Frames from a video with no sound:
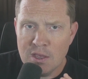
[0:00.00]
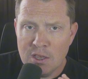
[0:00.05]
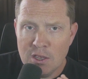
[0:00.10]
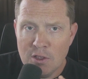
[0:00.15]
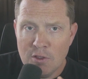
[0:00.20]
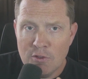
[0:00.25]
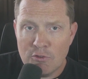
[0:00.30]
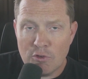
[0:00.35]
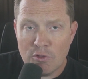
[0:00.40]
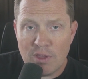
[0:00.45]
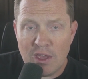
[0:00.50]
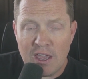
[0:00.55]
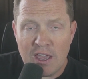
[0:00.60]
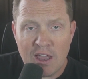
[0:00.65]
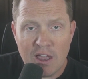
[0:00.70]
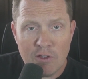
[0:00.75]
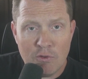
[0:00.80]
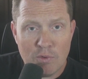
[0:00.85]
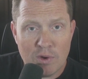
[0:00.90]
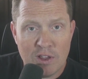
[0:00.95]
So the A
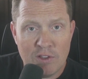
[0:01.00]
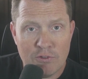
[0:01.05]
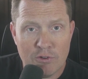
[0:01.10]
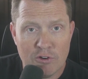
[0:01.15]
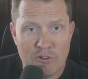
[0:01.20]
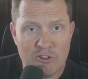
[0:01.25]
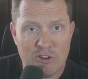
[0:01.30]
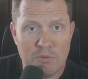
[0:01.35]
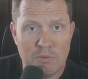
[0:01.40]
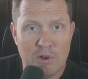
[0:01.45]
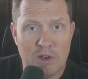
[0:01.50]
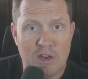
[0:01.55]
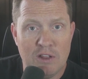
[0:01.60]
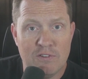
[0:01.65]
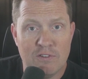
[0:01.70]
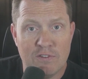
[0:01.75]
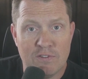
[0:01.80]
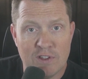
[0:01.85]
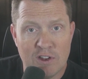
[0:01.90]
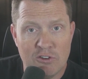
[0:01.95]
I research community has
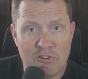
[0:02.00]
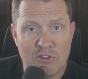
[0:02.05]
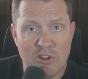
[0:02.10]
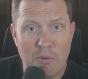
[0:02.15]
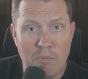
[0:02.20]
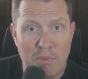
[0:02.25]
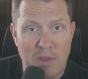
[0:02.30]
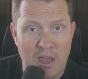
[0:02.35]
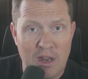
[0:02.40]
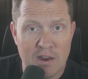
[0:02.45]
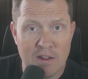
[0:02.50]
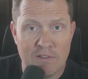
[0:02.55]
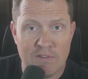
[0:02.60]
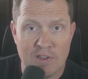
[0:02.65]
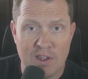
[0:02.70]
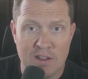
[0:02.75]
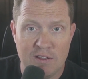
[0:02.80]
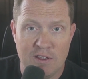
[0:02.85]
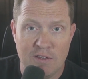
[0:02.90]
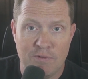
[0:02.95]
essentially abandoned
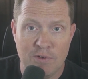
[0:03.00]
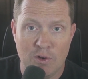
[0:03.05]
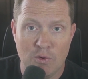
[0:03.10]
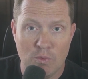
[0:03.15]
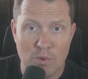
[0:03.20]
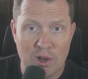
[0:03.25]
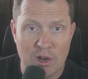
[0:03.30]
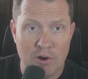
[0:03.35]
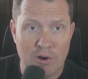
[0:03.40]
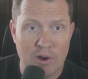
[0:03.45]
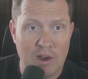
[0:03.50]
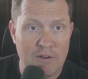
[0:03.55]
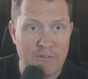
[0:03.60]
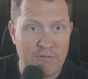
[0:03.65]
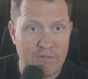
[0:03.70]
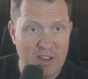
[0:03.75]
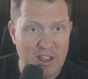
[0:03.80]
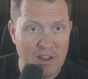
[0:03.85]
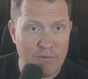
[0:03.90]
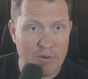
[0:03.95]
scientific rigor in
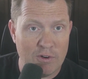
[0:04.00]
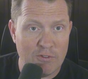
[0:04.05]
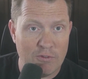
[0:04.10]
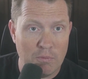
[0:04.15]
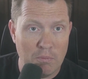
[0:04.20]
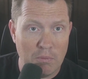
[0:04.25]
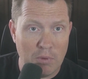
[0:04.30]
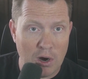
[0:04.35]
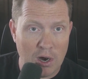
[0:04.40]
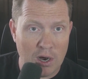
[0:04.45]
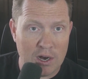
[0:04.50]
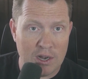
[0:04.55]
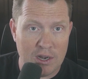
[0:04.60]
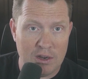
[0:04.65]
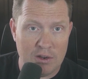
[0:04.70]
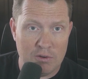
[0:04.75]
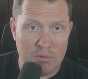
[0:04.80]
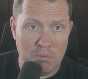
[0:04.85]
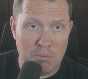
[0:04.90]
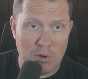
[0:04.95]
favor of
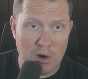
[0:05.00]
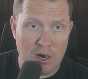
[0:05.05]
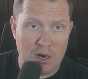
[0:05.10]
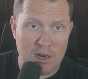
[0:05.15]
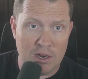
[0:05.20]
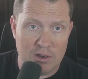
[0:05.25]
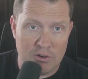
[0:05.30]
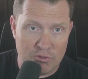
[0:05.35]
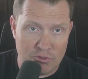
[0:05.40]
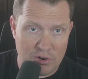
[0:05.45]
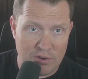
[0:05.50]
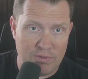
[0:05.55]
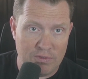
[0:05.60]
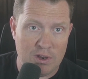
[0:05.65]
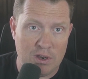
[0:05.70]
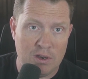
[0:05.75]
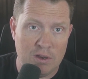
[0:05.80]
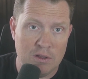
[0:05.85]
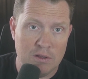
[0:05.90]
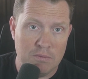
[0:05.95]
marketing,
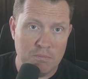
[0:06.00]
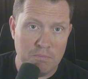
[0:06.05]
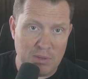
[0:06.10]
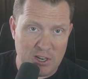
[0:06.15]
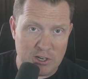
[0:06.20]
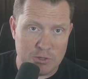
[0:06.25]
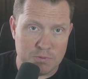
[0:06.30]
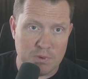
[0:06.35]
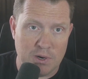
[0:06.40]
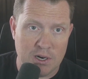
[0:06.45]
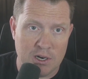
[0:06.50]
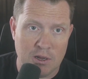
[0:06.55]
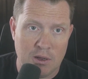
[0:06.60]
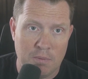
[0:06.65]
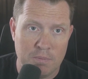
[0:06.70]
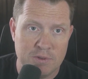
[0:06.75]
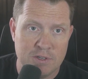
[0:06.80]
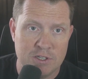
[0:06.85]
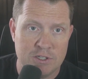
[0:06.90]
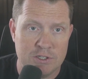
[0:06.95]
market-driven benchmark
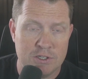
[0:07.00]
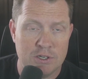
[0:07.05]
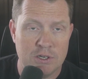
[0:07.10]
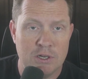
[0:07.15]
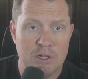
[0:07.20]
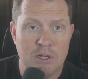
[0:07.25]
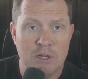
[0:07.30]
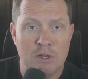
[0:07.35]
competition.